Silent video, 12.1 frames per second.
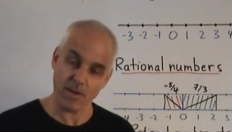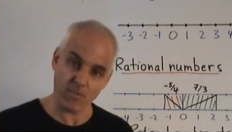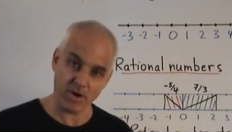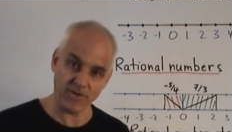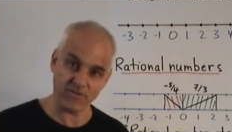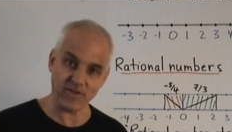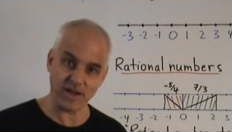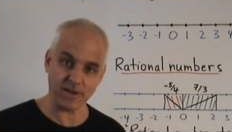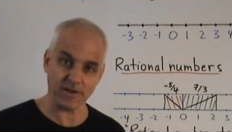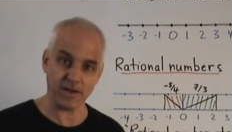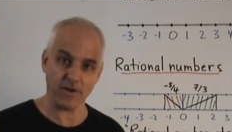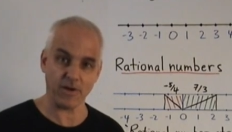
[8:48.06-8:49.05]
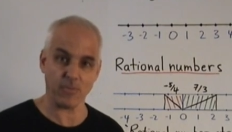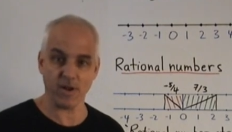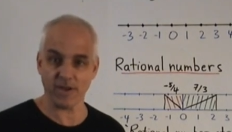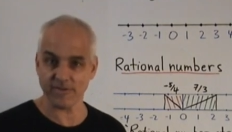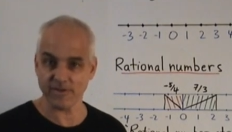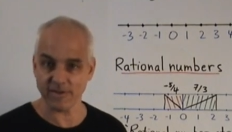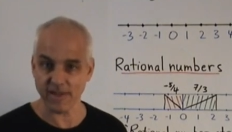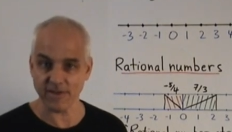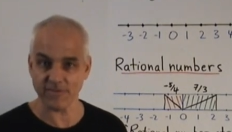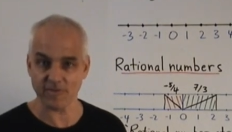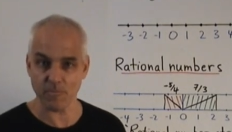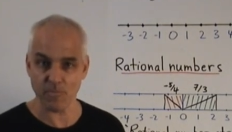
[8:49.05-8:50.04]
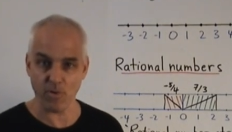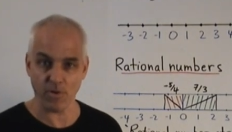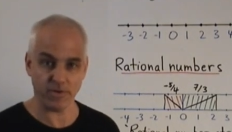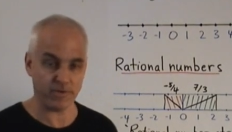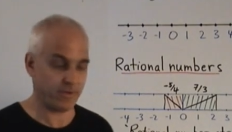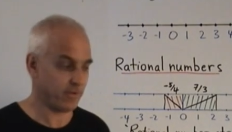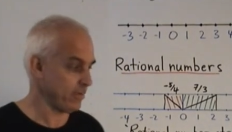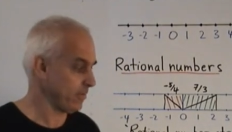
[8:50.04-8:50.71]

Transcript: and what is secondary and what is less important.